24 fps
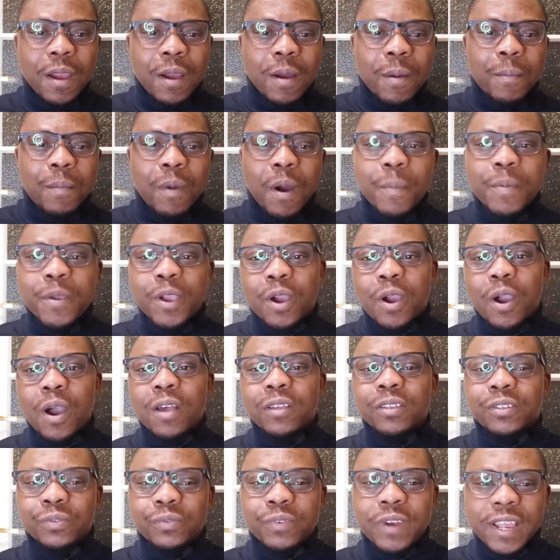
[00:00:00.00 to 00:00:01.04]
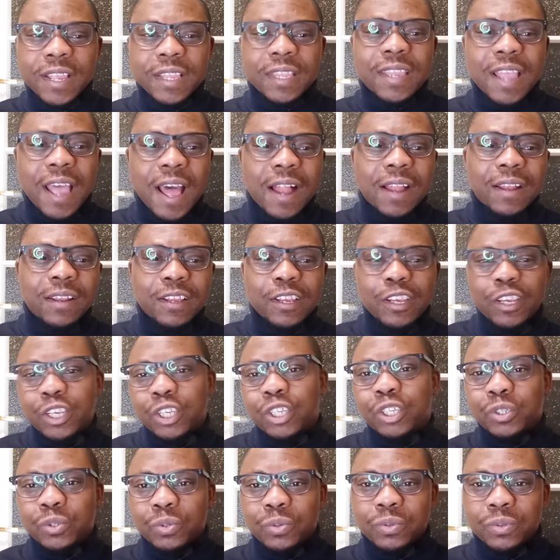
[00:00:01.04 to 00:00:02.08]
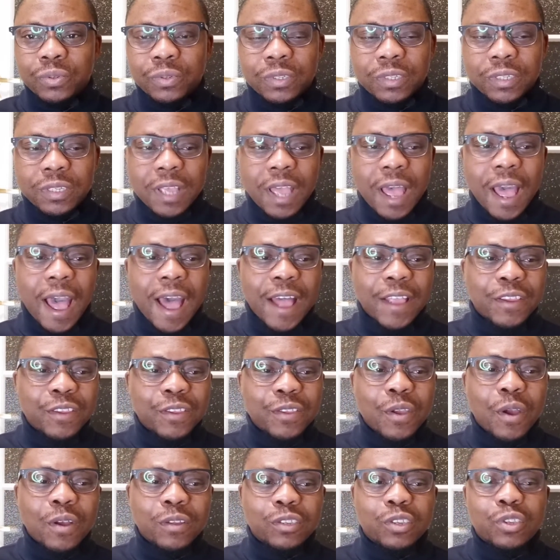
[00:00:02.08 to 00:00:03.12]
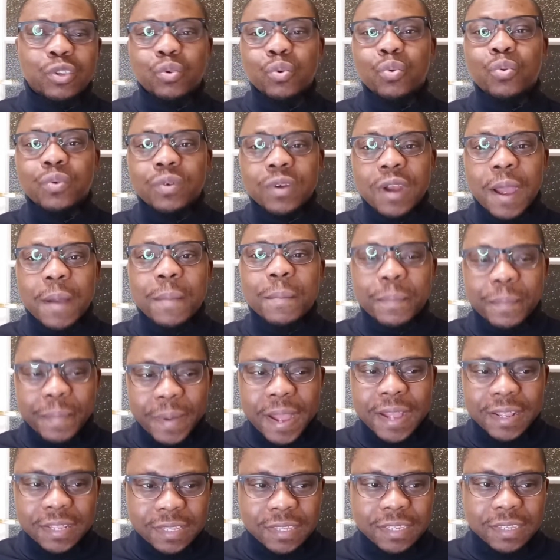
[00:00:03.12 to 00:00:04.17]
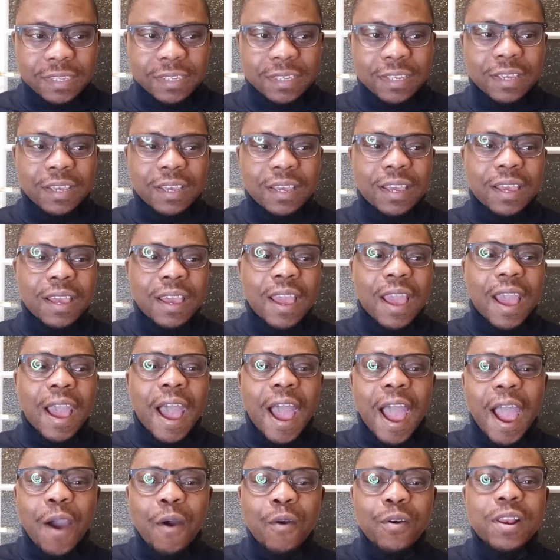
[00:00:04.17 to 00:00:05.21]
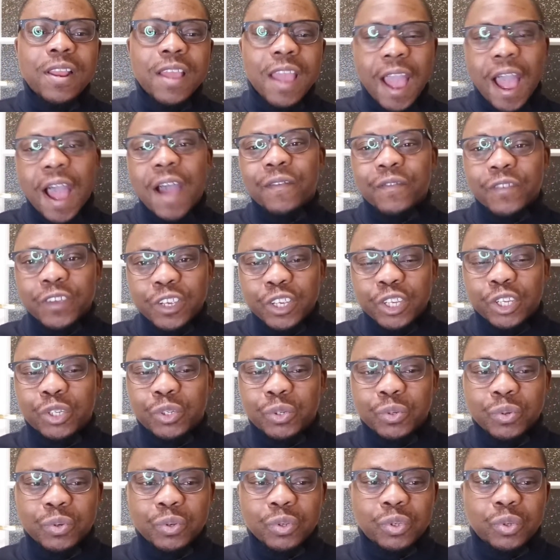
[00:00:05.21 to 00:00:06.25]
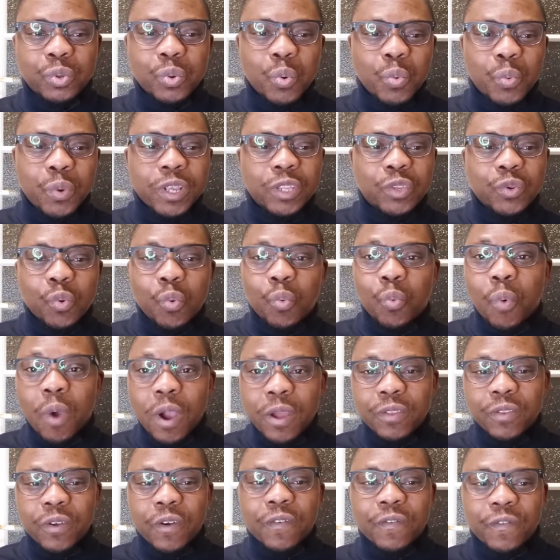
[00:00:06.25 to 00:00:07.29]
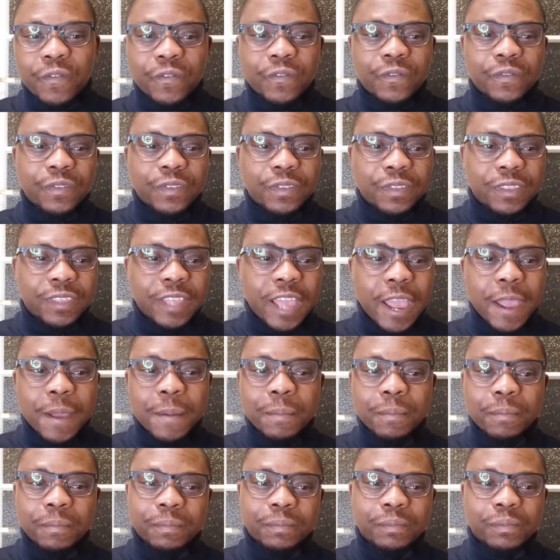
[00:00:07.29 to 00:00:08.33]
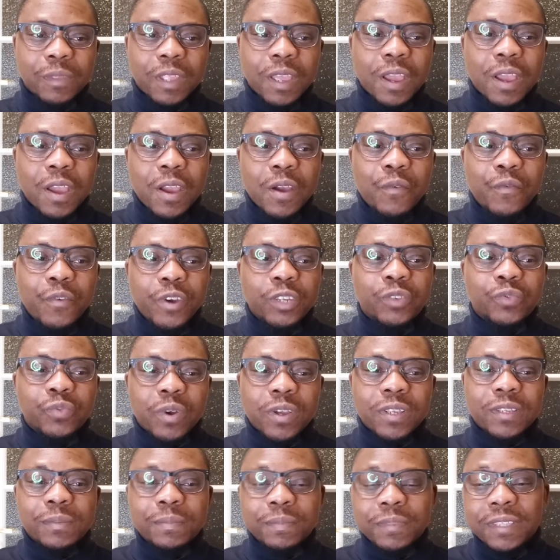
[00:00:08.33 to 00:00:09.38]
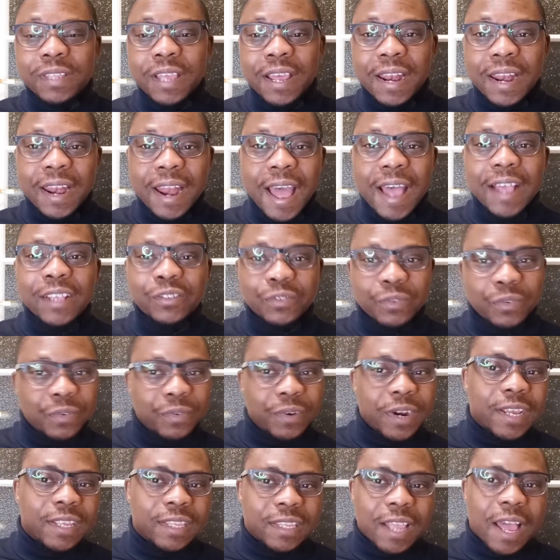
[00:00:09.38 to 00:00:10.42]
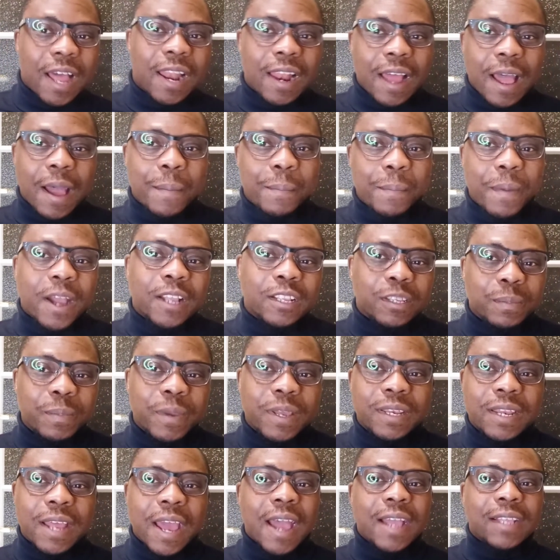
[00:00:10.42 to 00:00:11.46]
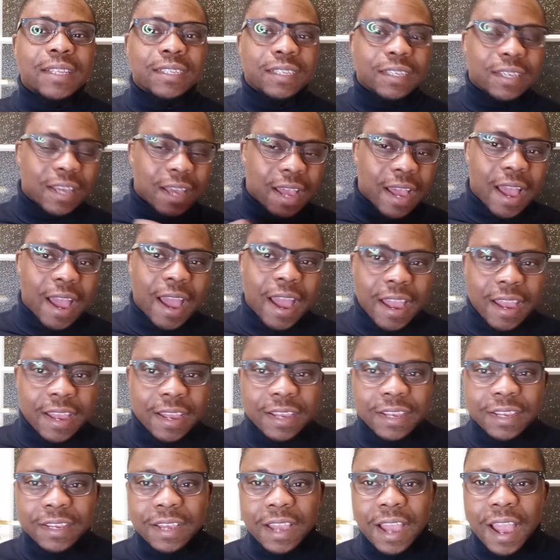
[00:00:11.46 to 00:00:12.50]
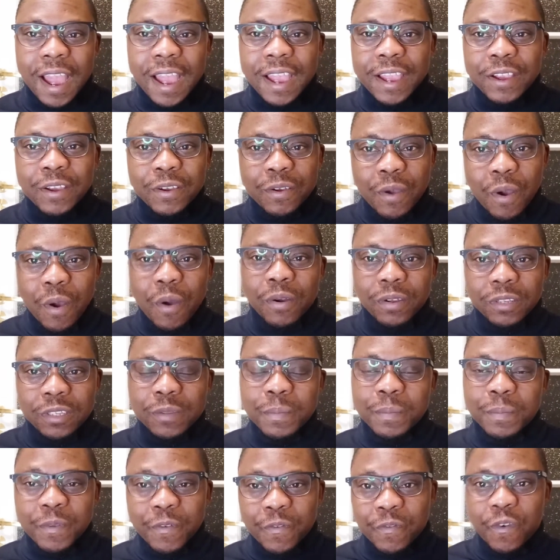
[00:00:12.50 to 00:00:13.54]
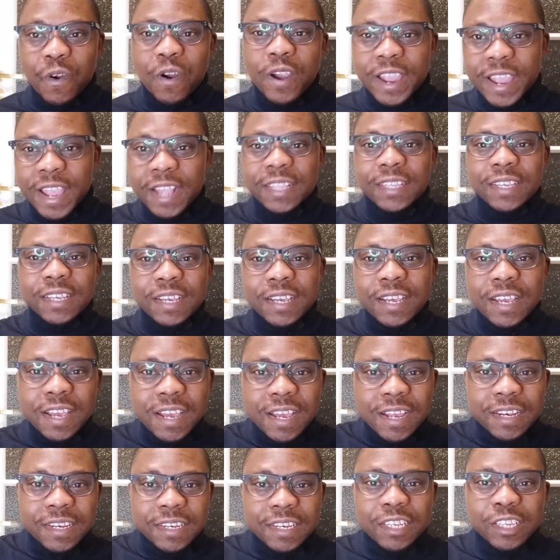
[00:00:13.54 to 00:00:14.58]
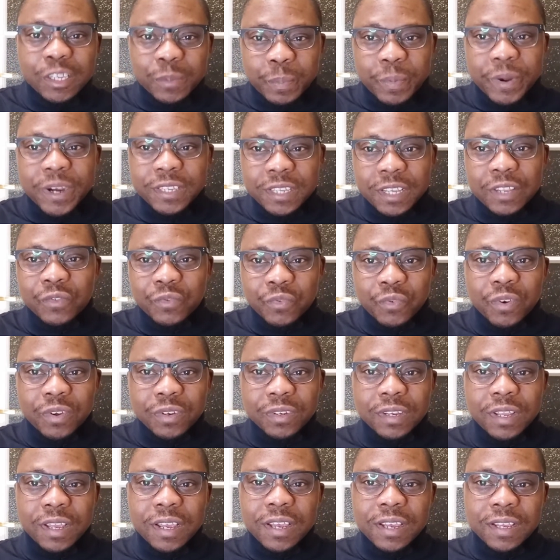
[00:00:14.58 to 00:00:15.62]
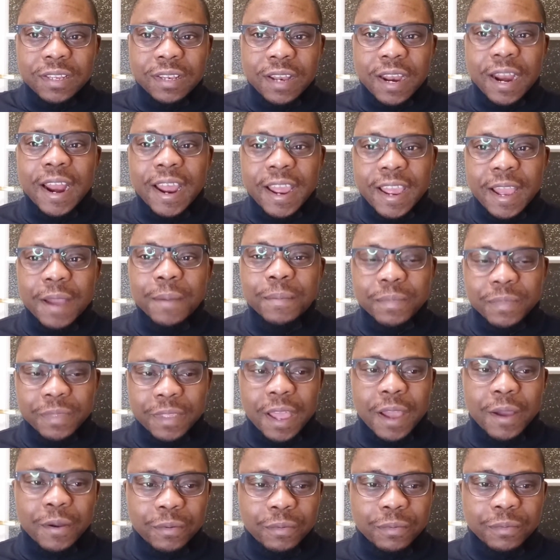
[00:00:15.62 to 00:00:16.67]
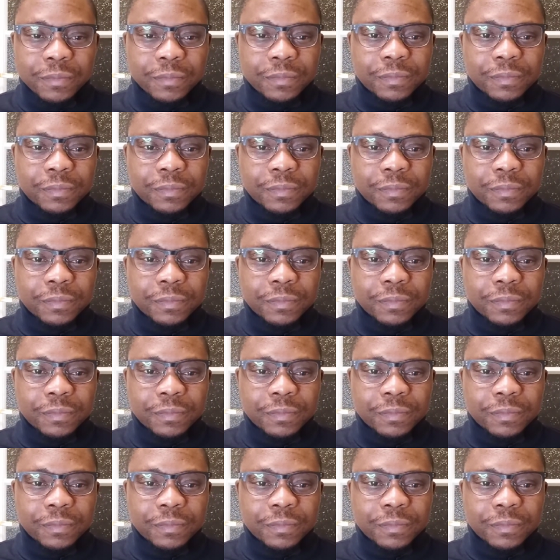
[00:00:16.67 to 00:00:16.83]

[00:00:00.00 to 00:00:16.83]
But because rental issues are not too rampant, I only have issues with one of them, which was the last rental apartment that I got before getting this present one that I am now.